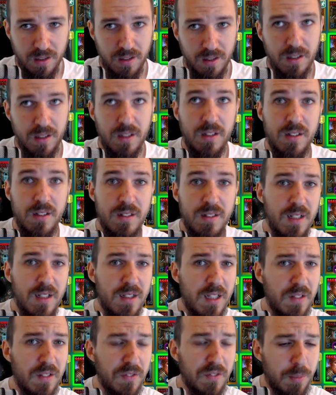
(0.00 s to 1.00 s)
Sand
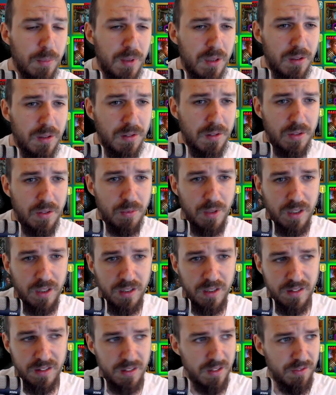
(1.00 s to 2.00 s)
Devil build, where
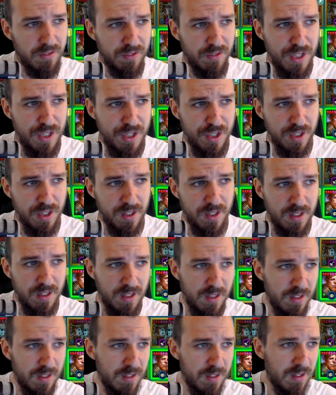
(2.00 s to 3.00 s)
he's in regen
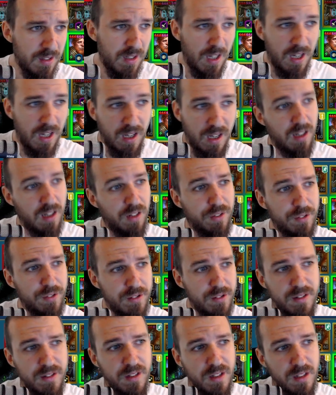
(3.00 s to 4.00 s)
and high
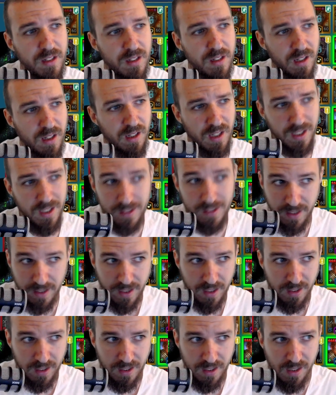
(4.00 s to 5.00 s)
accuracy and
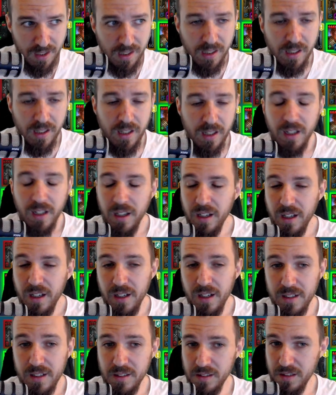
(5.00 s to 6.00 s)
tanky,
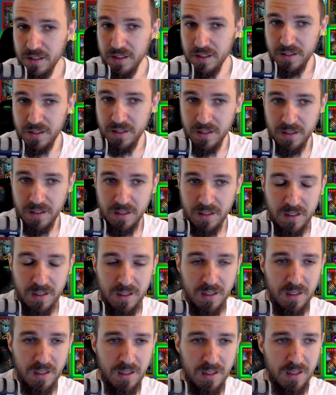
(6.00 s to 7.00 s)
and
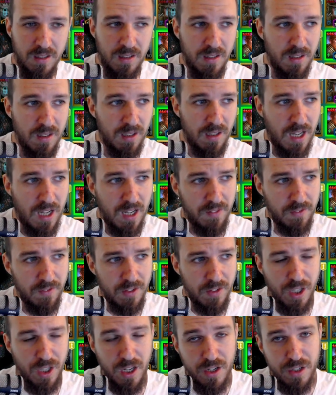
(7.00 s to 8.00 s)
I haven't
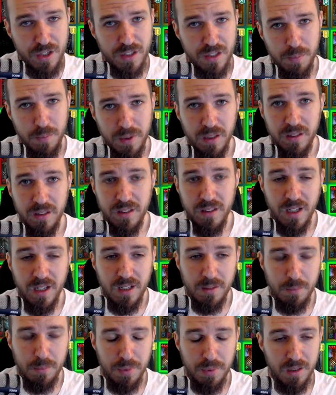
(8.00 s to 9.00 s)
changed his build
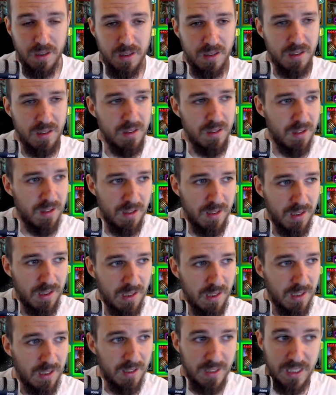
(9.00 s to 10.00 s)
yet, but
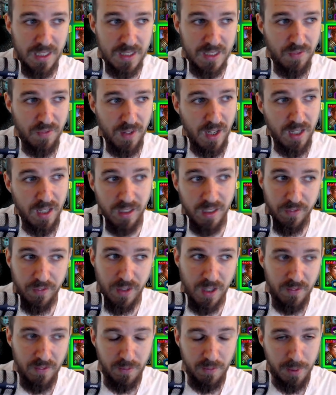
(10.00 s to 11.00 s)
that's fine if you
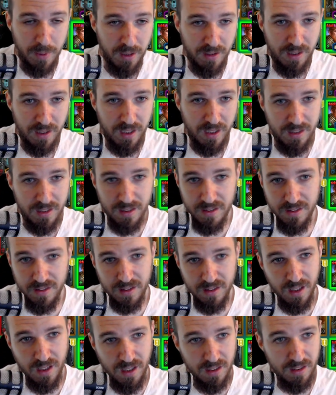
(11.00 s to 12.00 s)
have a build like this
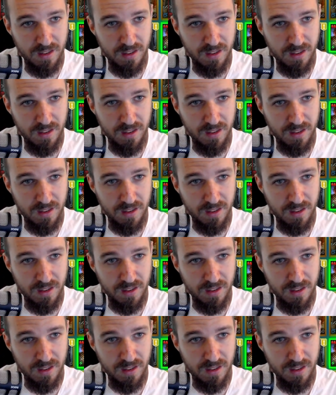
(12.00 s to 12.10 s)
and